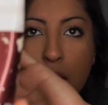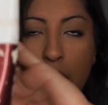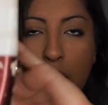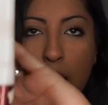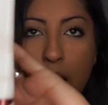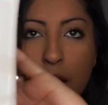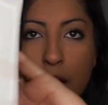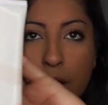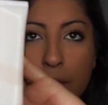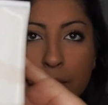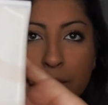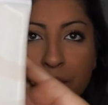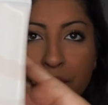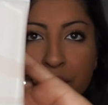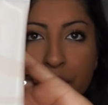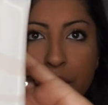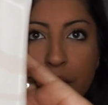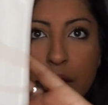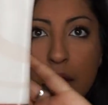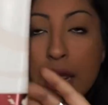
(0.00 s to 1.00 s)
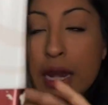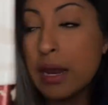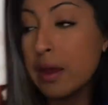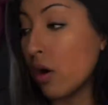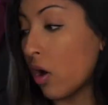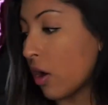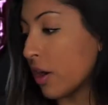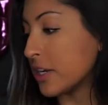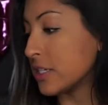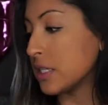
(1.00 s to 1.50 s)
And it
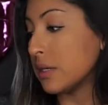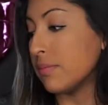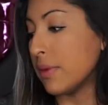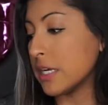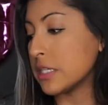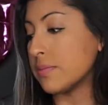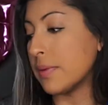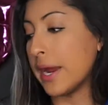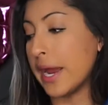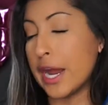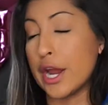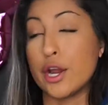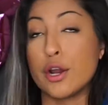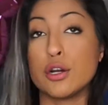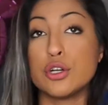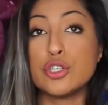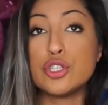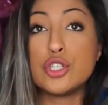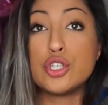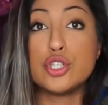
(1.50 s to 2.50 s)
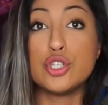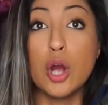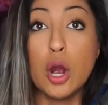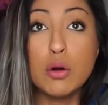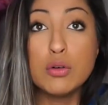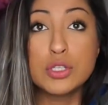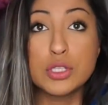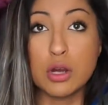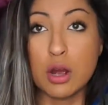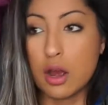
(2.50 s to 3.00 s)
honestly makes my hair
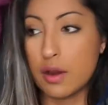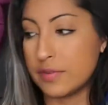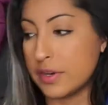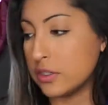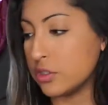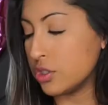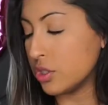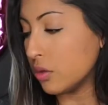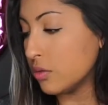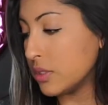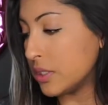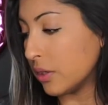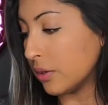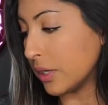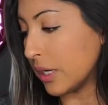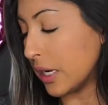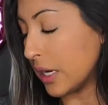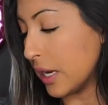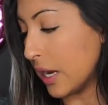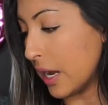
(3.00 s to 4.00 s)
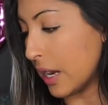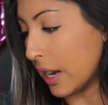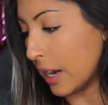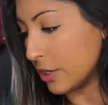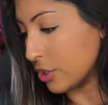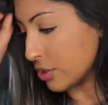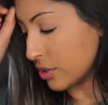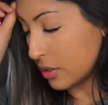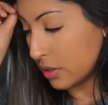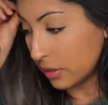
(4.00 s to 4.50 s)
so soft and so silky, and I
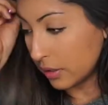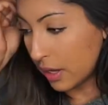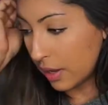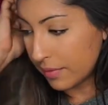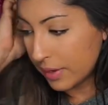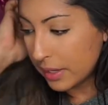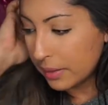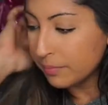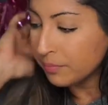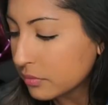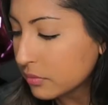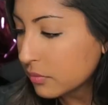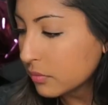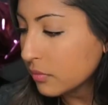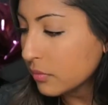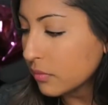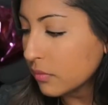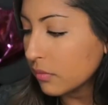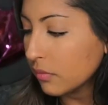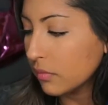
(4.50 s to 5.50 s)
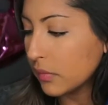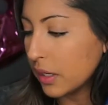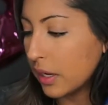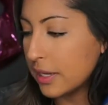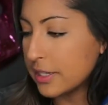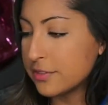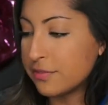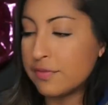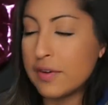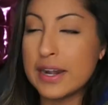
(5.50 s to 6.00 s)
just love it.
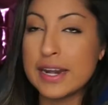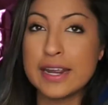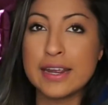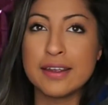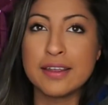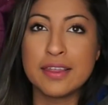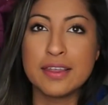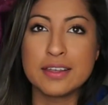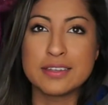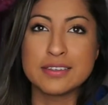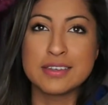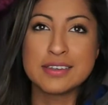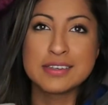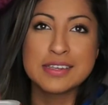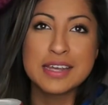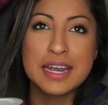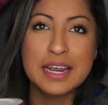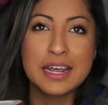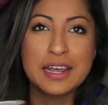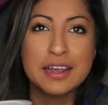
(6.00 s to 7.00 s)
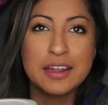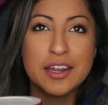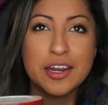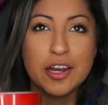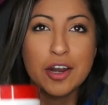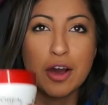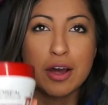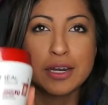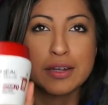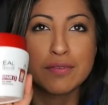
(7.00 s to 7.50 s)
It's funny, this is like
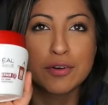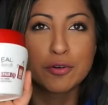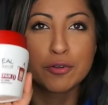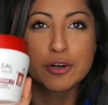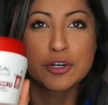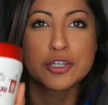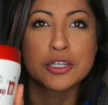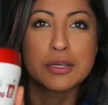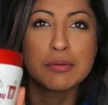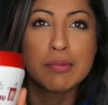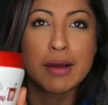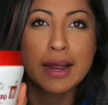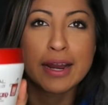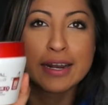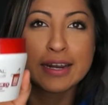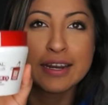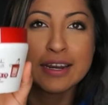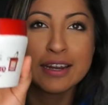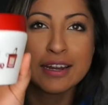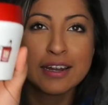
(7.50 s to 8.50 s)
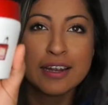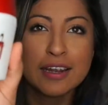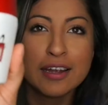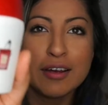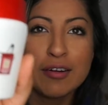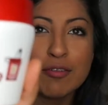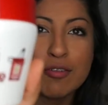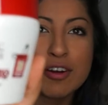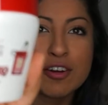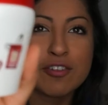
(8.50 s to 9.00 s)
not even originally mine.
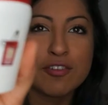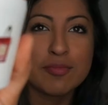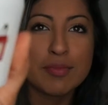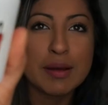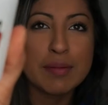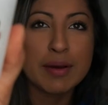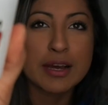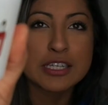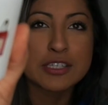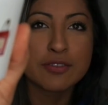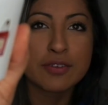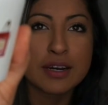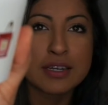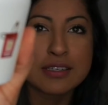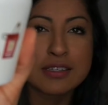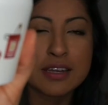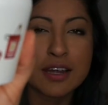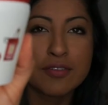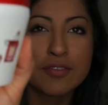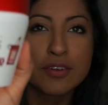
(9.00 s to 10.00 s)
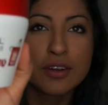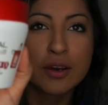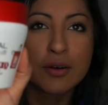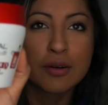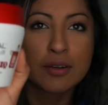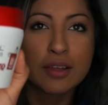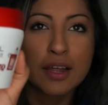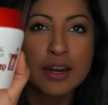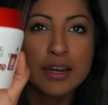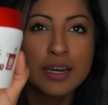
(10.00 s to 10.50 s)
One of my best friends left to go
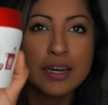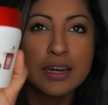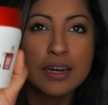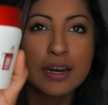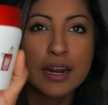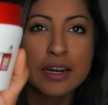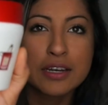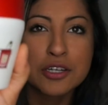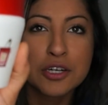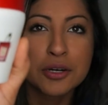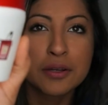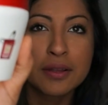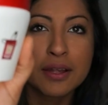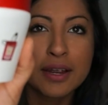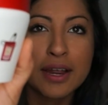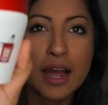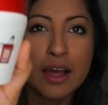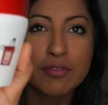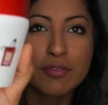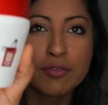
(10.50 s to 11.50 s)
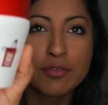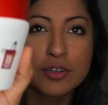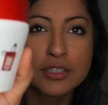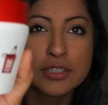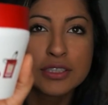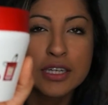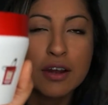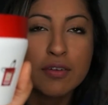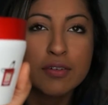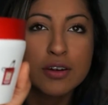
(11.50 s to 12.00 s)
to London, and I took like half of her
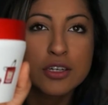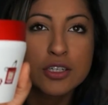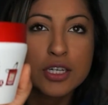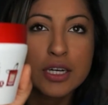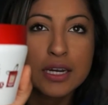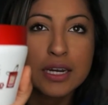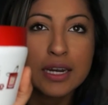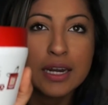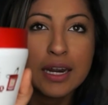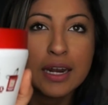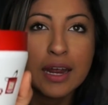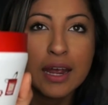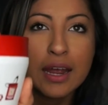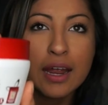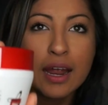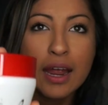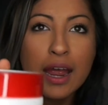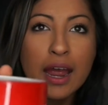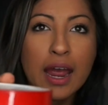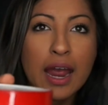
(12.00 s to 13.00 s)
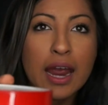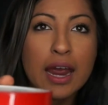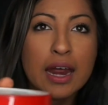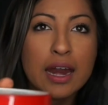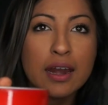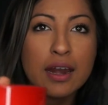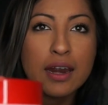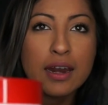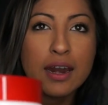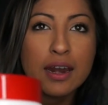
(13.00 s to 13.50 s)
stuff because she didn't need it,
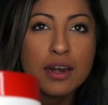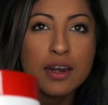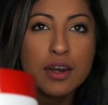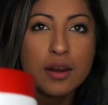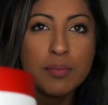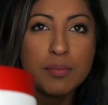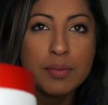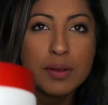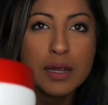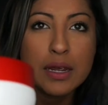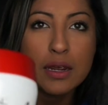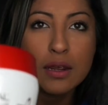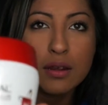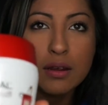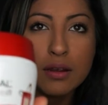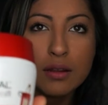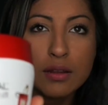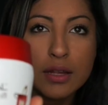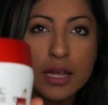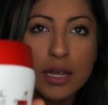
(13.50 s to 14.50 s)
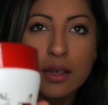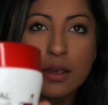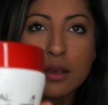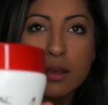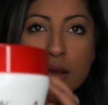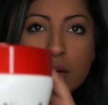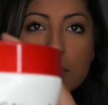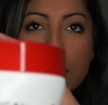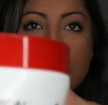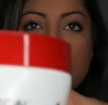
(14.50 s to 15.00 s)
and it ended up being like
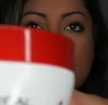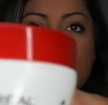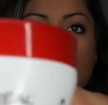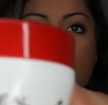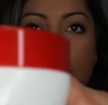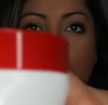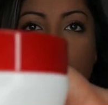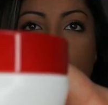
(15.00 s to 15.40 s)
amazing.